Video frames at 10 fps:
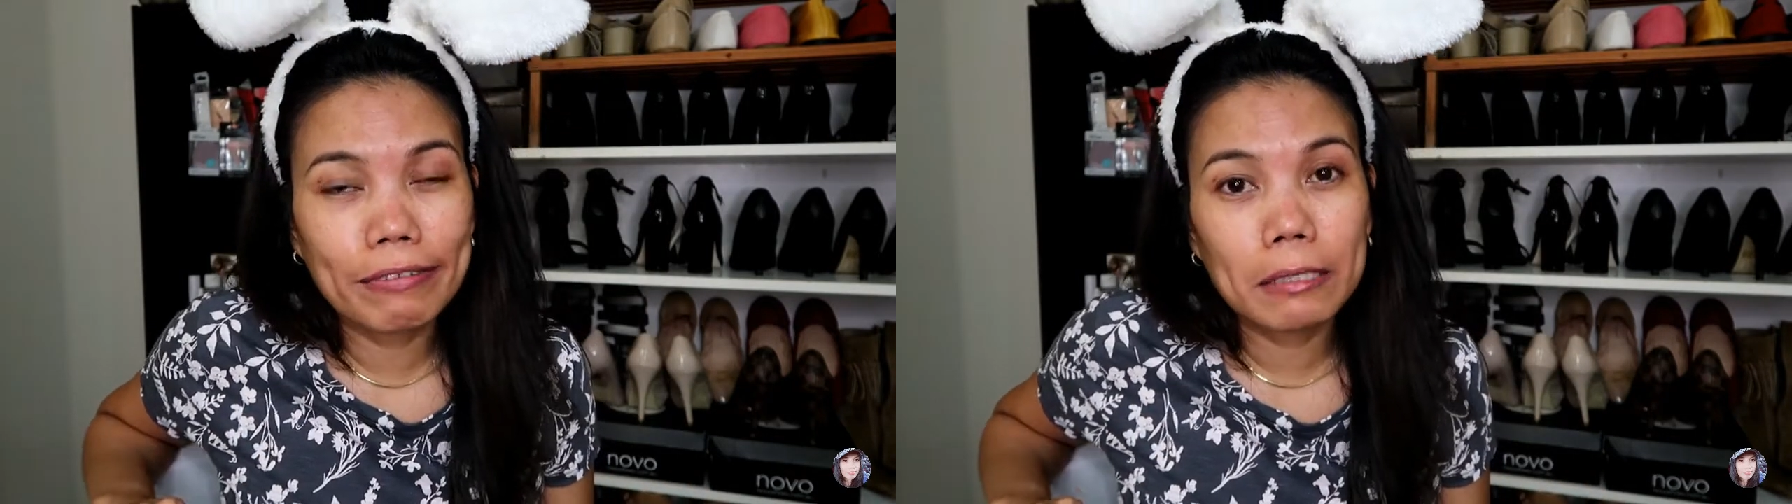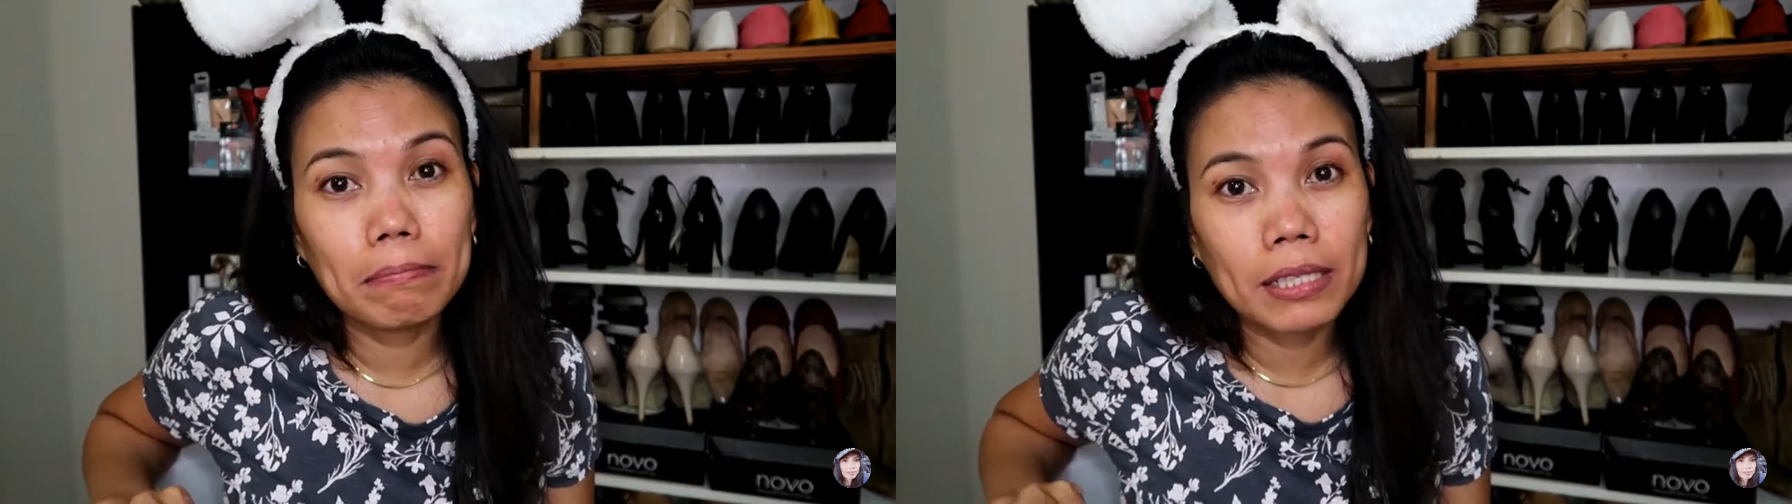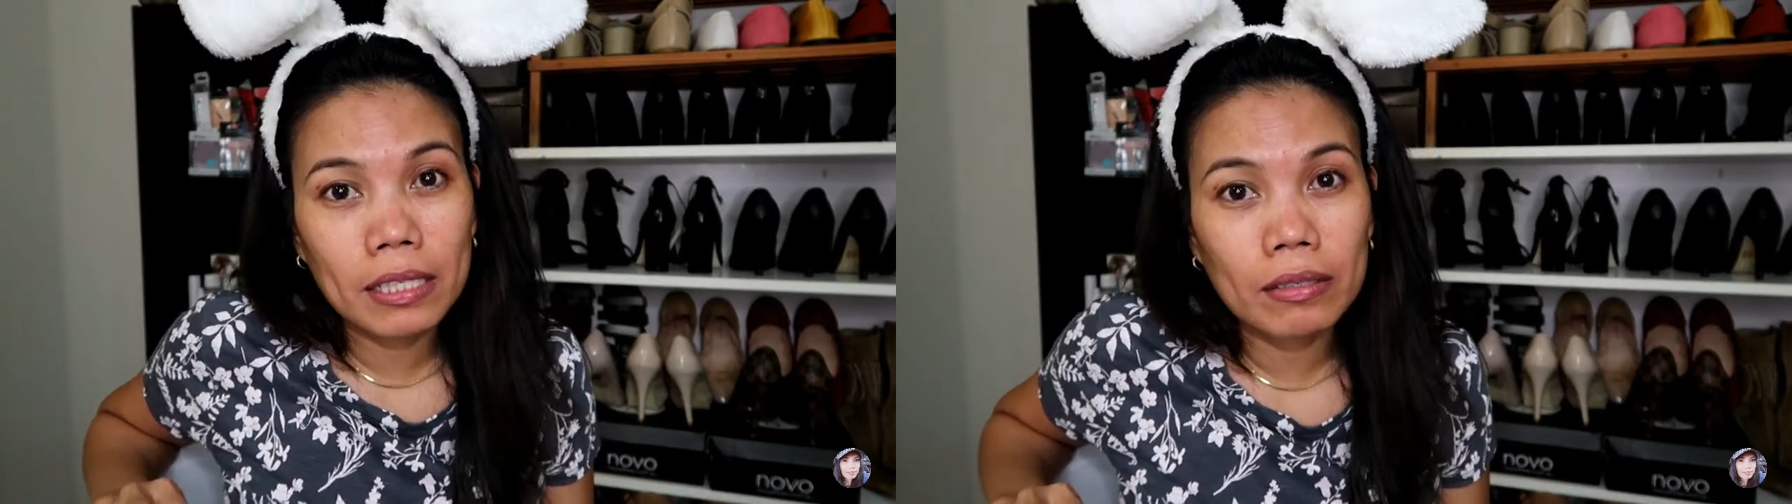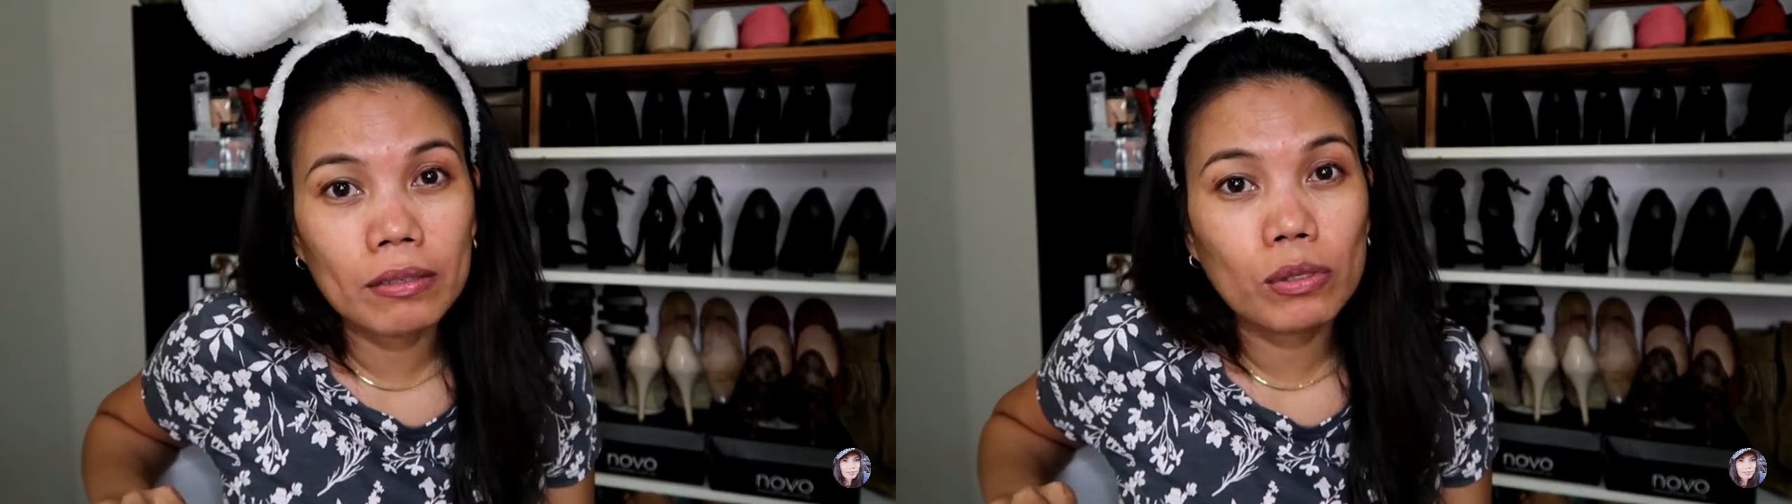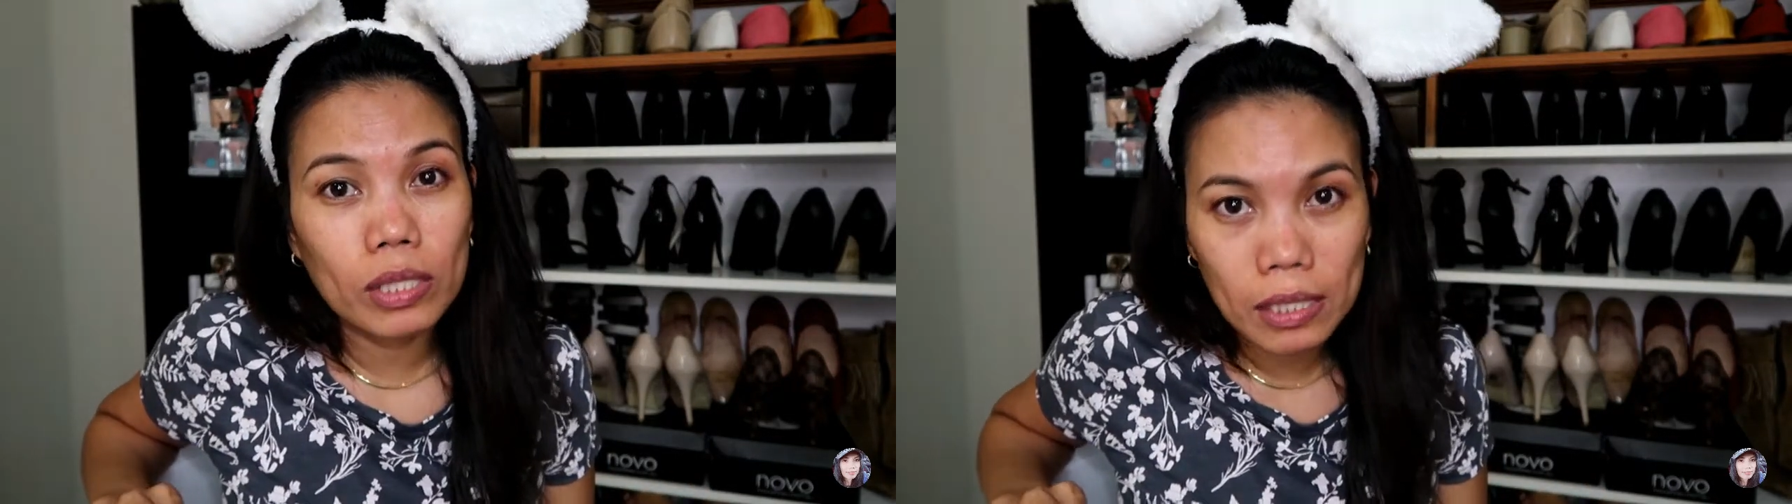Filipino
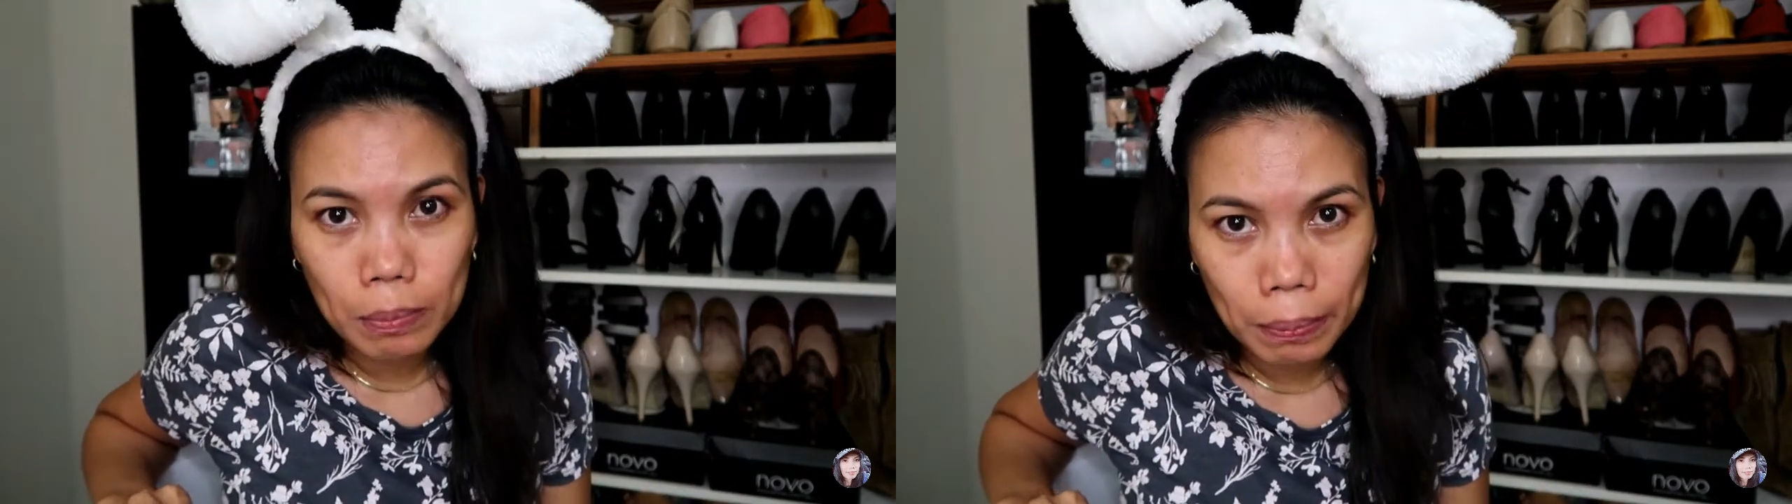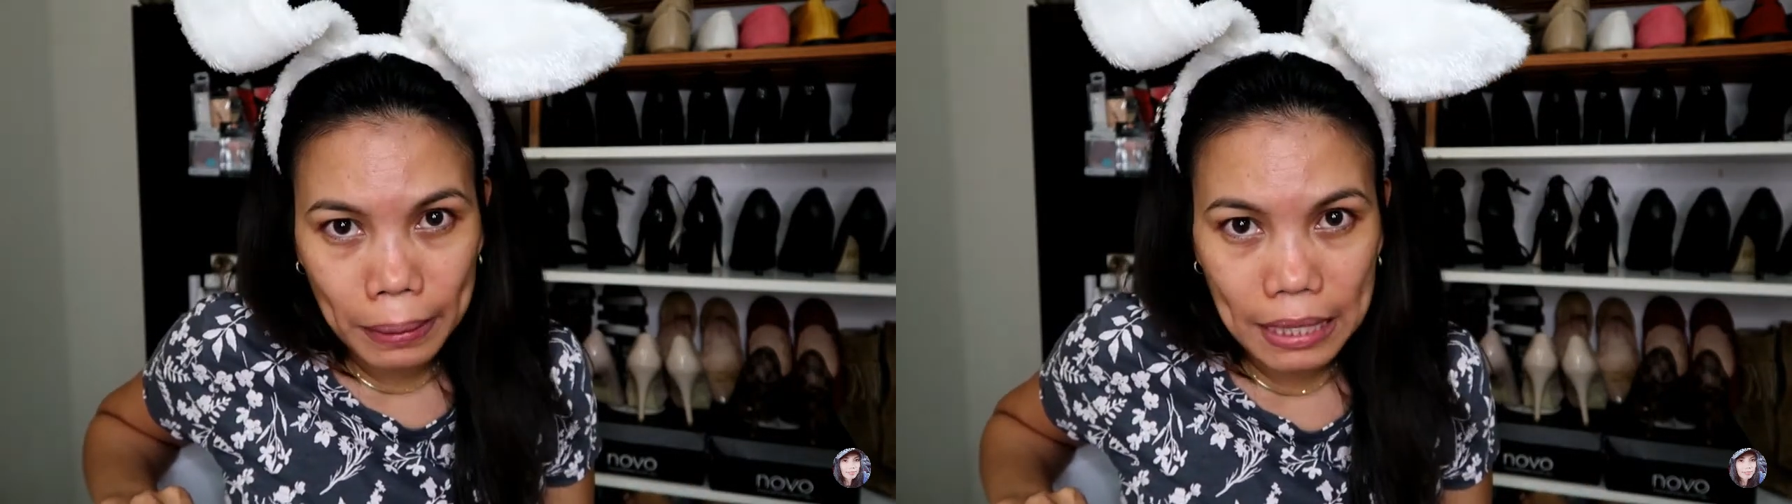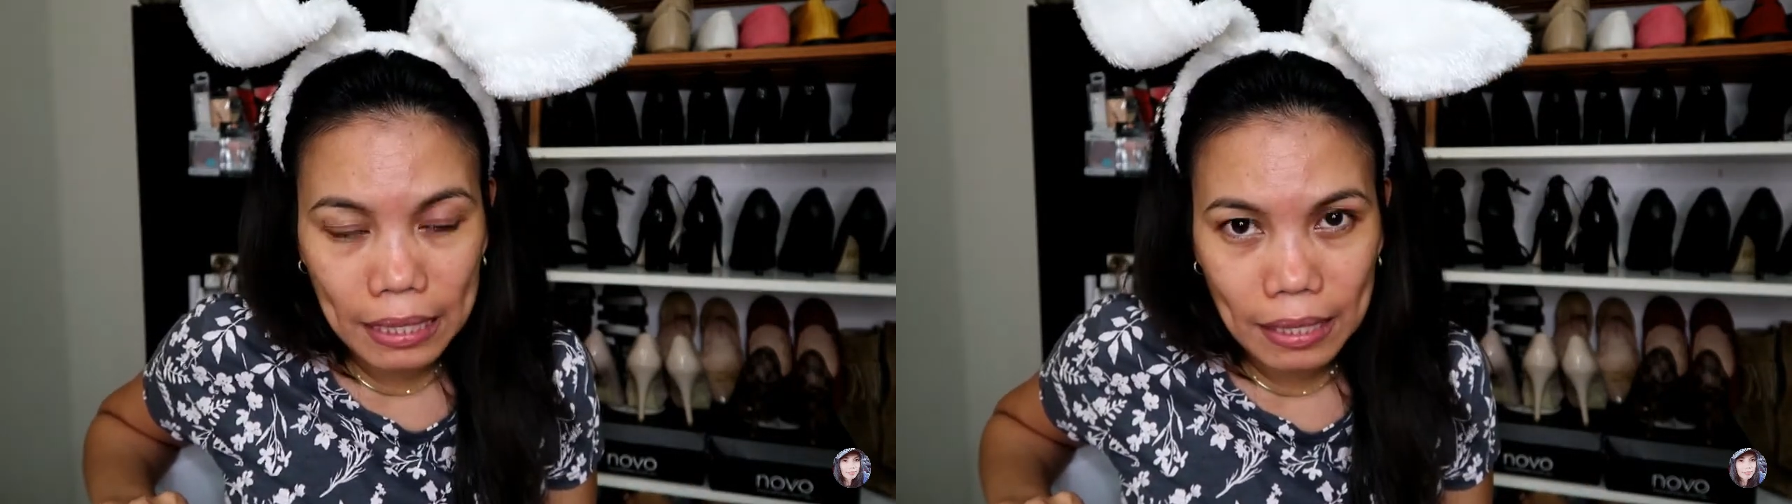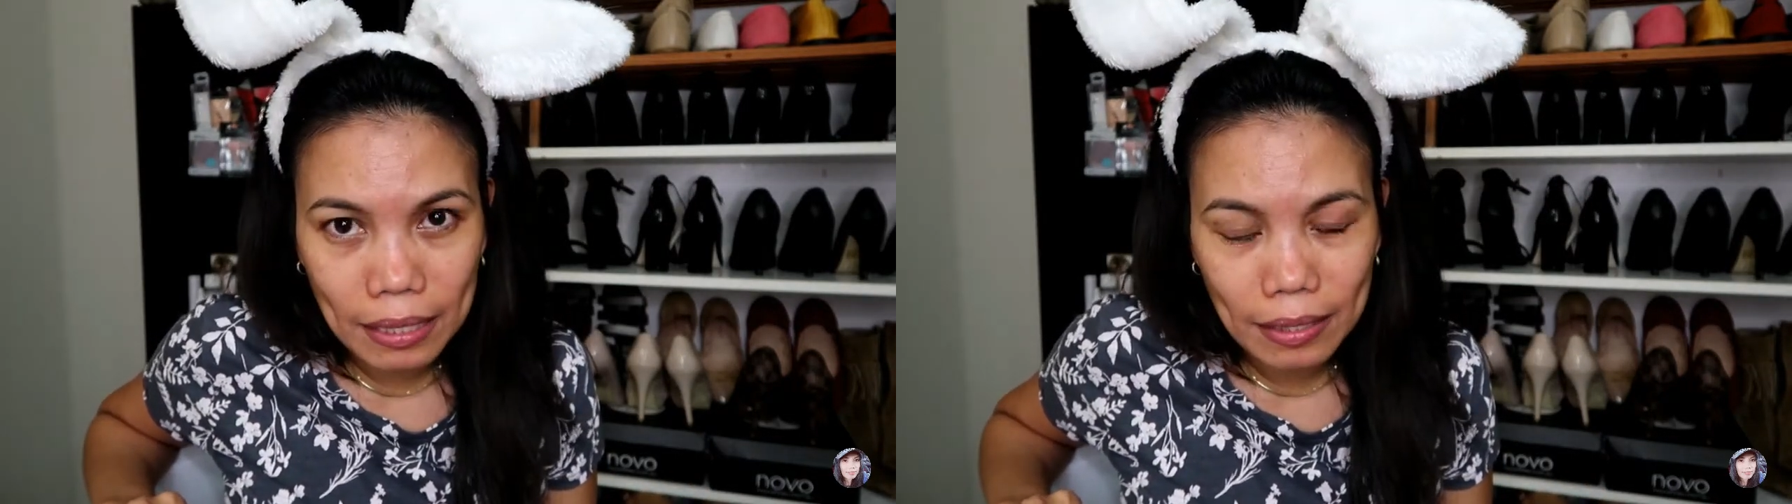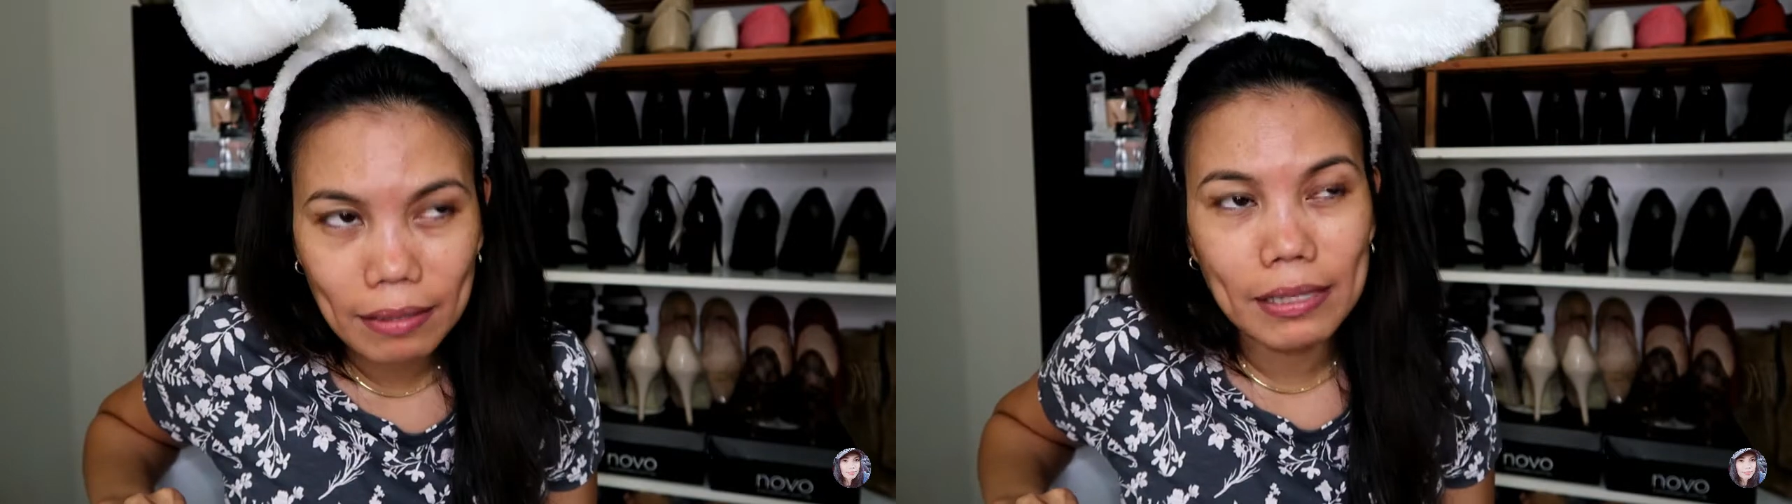crispy